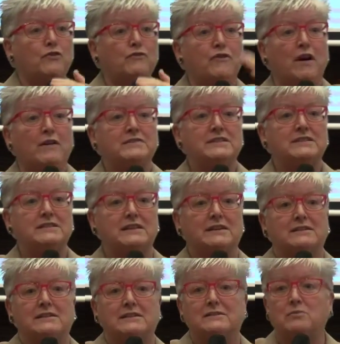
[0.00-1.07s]
5s and
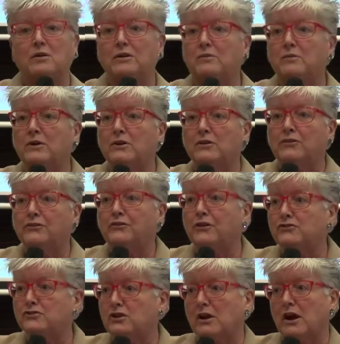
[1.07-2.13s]
6s? What else
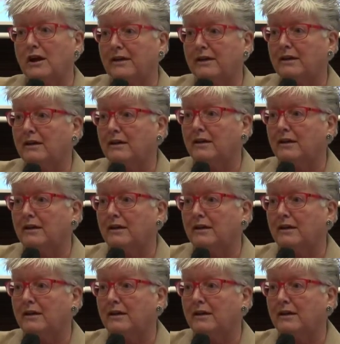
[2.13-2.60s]
don't you like?